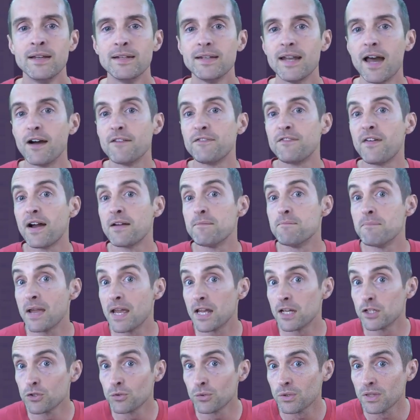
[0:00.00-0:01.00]
Now, if I
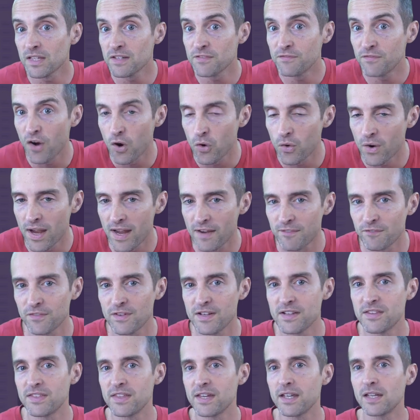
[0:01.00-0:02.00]
manually vote
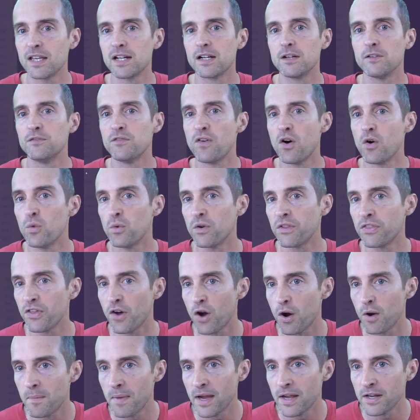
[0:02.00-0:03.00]
everything, it'll vote with
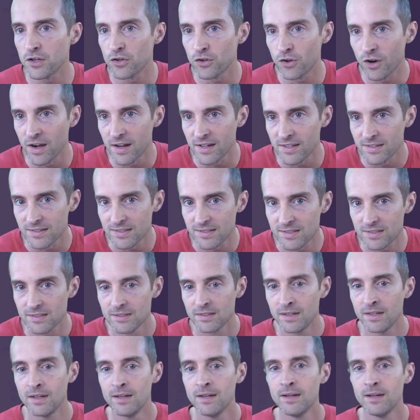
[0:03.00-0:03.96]
all my neurons.